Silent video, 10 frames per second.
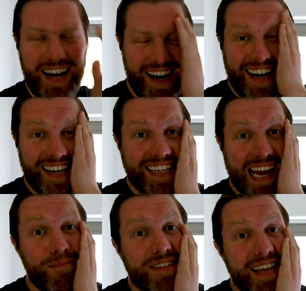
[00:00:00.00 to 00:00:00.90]
Ah,
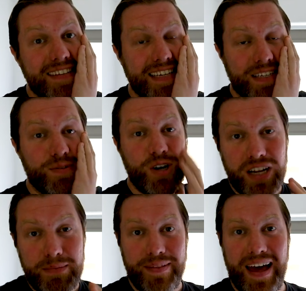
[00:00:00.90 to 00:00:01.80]
camera settings, we're
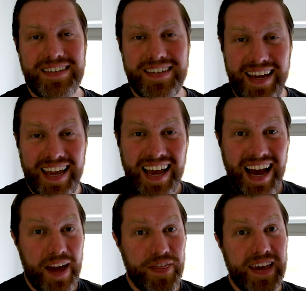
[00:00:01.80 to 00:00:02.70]
talking about that today.
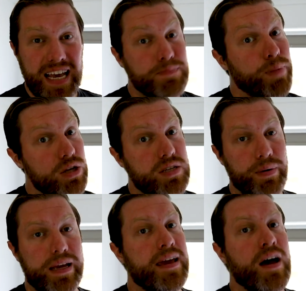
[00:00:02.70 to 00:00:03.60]
I think it is
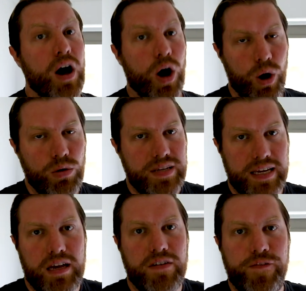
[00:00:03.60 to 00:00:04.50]
possibly
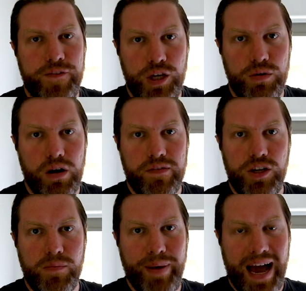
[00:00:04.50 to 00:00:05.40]
holding a few of
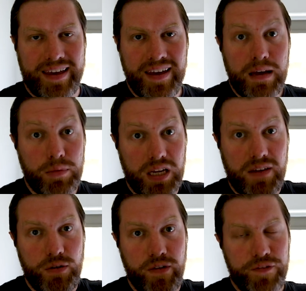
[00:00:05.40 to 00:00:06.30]
you back. I'm gonna
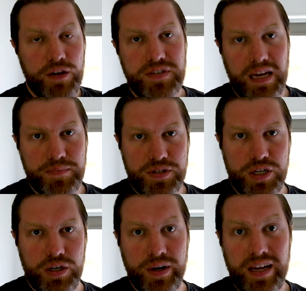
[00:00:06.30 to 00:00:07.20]
give you a few tips
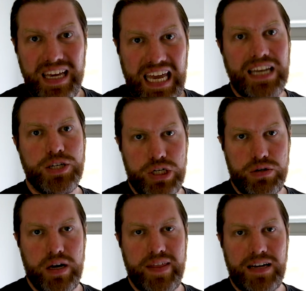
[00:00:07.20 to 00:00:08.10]
to
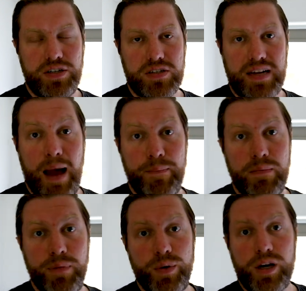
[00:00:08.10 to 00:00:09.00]
ensure that doesn't
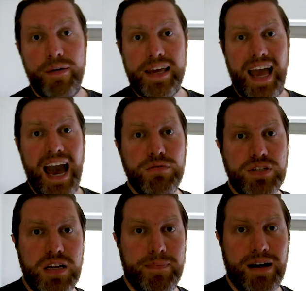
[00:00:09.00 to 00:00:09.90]
happen. But we're going
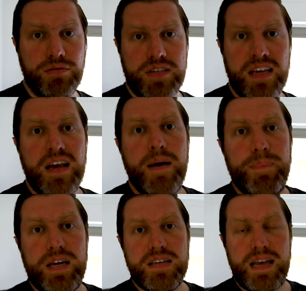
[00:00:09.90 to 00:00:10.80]
out and about
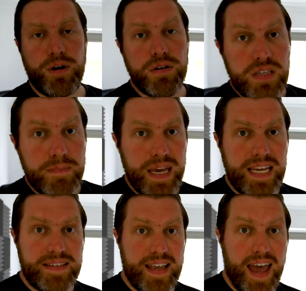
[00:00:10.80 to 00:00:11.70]
because I'm going to
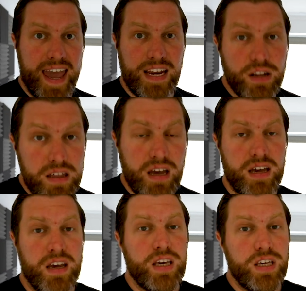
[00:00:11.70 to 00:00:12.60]
meet another
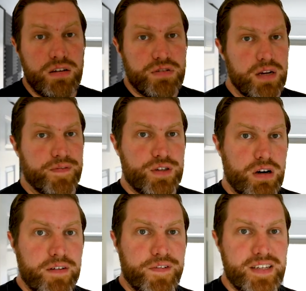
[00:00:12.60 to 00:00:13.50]
YouTube
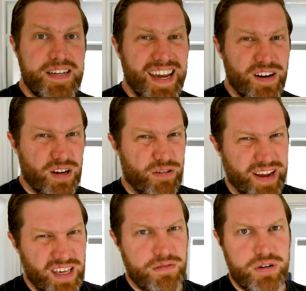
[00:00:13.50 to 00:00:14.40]
photographer today, another
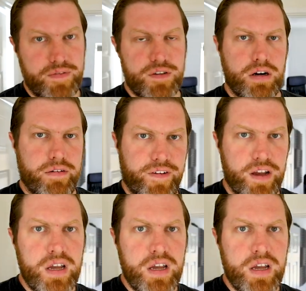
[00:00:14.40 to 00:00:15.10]
great YouTube photographer.